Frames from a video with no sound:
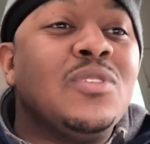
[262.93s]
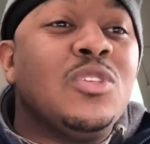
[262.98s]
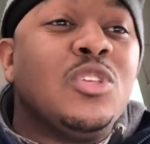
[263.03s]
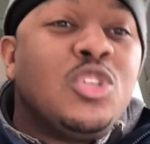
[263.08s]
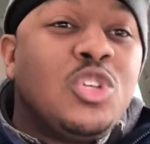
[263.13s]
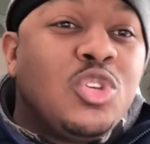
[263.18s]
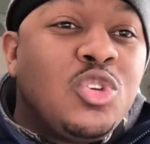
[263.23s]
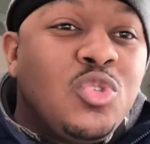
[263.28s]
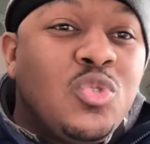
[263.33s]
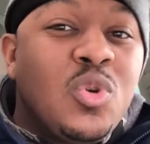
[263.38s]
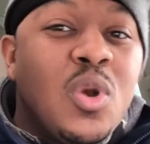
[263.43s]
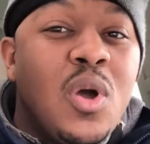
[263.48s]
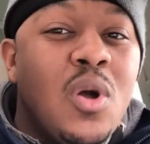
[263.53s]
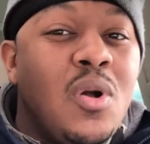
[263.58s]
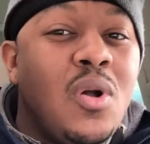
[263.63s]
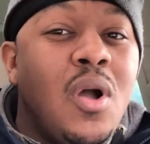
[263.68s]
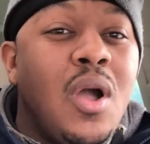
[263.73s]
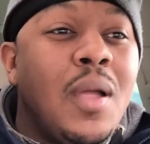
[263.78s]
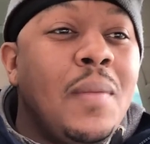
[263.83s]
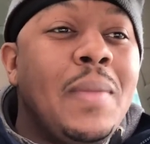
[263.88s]

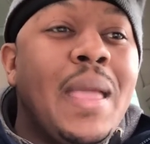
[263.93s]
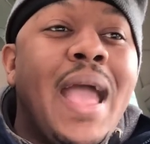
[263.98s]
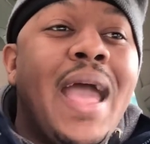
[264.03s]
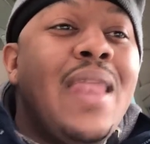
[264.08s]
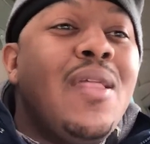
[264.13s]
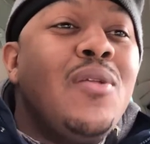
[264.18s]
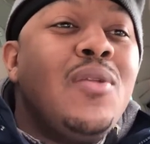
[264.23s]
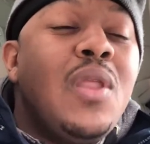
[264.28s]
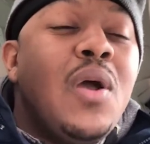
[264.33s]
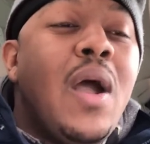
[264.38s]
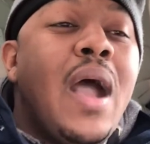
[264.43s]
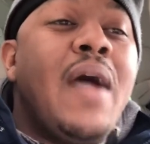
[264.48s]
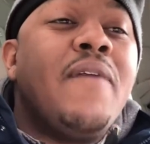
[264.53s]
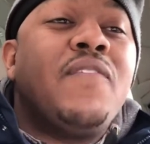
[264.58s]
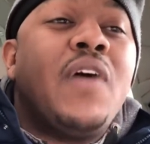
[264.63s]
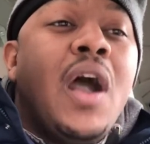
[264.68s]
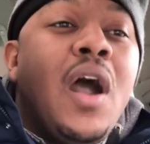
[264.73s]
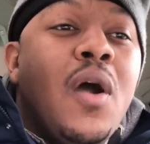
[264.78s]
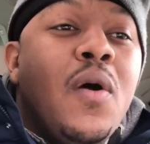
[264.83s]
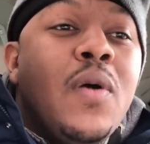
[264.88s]
strong arm. I don't know.
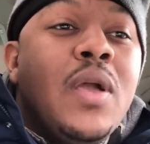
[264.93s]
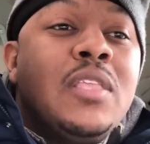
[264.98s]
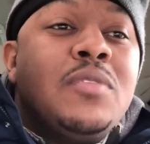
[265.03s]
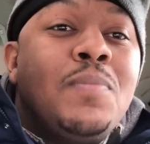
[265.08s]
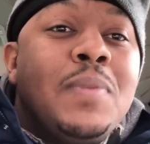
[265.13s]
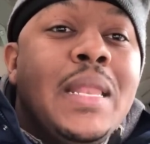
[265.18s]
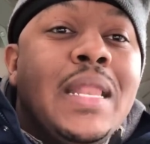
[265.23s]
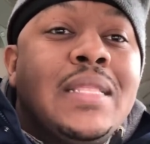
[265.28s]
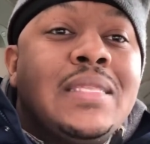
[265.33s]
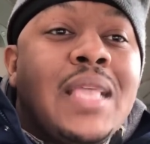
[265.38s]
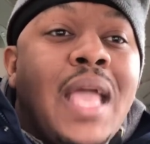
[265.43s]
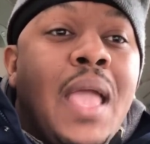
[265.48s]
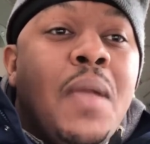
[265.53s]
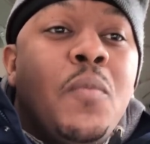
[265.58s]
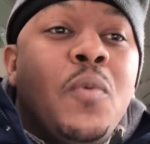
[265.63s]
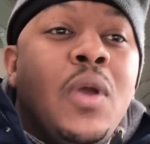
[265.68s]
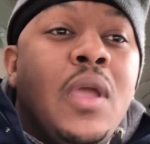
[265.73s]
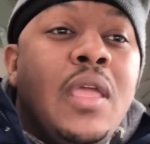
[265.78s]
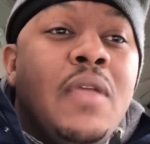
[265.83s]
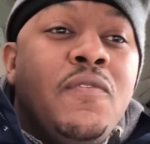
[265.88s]
I've always been the type
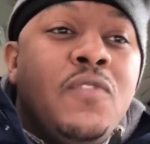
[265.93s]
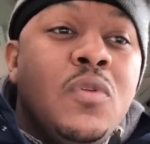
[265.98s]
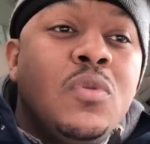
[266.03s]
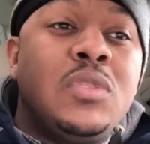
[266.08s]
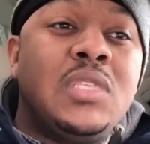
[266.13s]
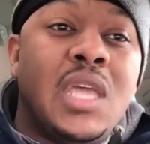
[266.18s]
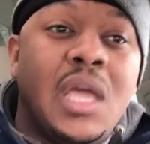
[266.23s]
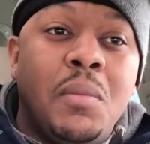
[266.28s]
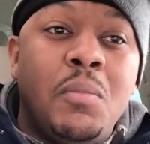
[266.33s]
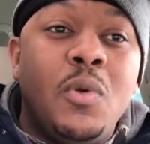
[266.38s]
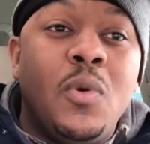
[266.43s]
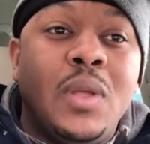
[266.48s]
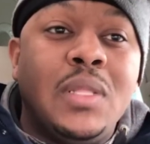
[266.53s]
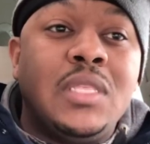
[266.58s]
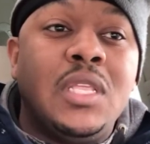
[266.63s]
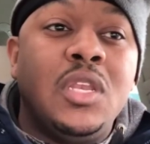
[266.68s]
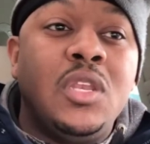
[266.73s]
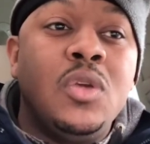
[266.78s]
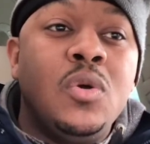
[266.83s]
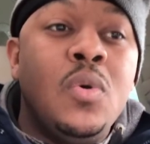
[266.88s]
where if you tell me what
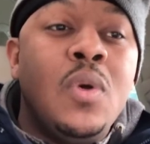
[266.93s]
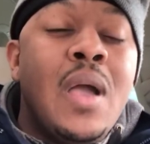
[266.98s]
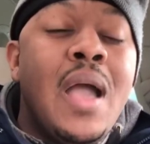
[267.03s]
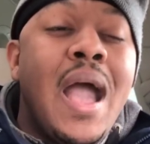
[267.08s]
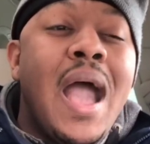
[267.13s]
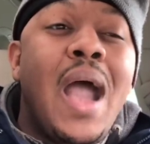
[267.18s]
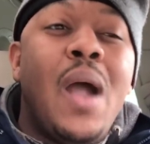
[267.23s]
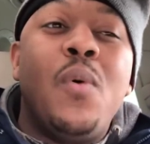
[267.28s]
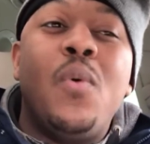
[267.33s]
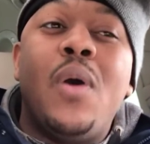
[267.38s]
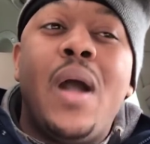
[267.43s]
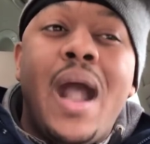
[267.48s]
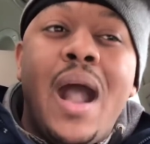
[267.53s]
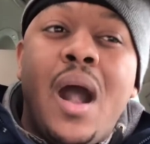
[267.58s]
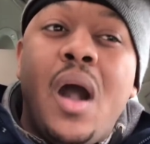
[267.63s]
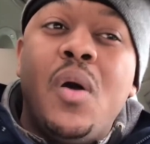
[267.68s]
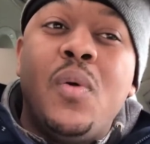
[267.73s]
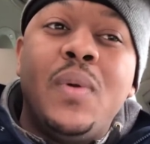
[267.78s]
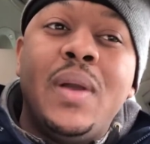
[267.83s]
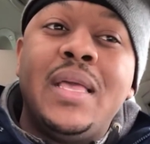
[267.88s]
to do, I will
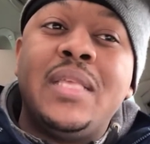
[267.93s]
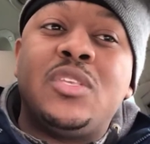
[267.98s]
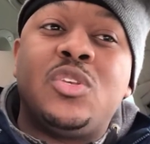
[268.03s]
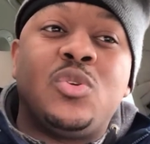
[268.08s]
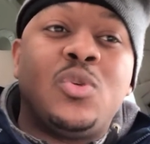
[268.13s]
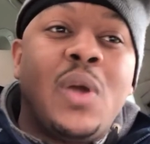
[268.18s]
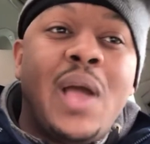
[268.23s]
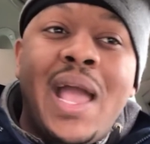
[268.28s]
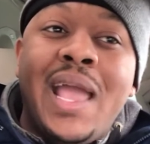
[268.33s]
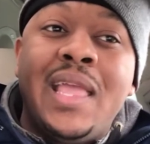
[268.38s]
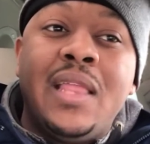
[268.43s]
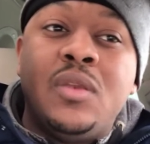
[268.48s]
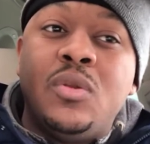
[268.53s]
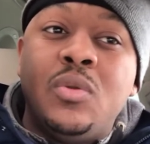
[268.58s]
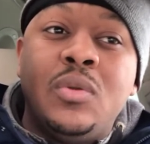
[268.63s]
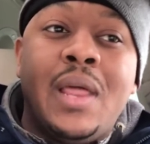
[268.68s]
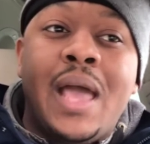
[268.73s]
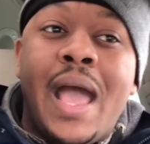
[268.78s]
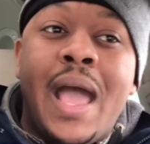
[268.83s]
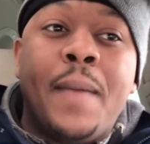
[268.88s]
always try and
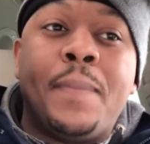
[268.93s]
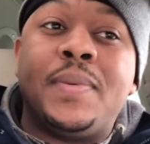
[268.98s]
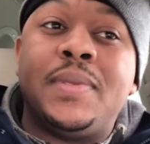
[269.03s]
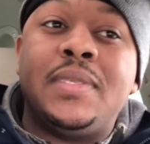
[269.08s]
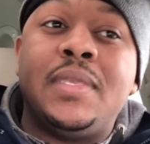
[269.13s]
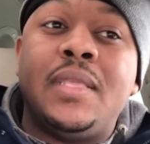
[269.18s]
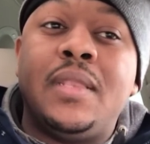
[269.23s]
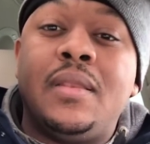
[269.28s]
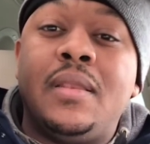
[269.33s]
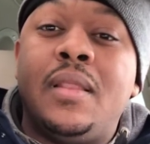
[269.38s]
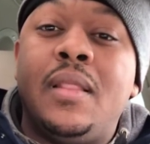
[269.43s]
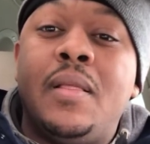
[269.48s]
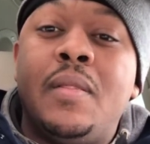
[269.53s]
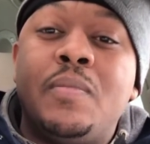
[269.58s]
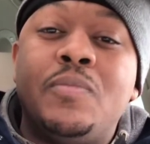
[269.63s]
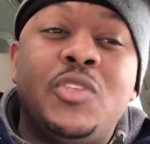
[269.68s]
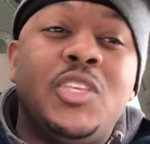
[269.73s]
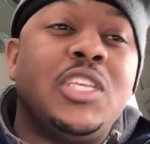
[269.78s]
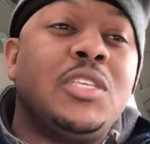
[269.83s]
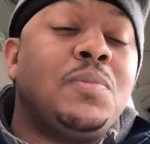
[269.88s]
do the opposite
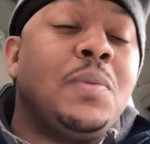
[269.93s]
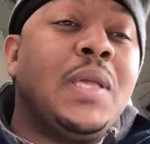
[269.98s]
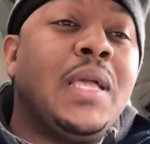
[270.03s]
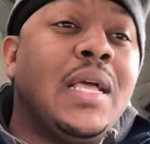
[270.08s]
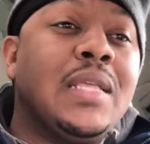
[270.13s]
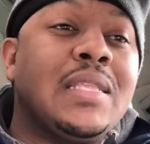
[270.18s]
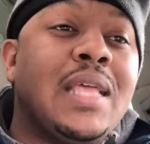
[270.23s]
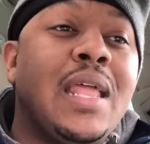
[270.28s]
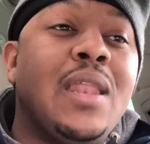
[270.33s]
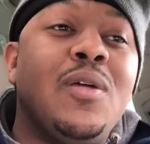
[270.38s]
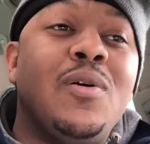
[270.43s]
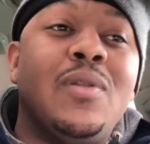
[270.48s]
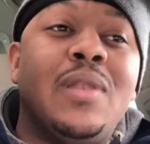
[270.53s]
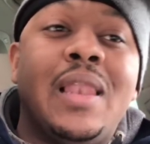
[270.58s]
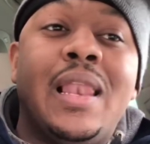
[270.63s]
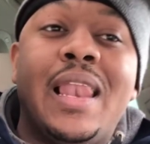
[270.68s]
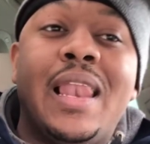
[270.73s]
just because I don't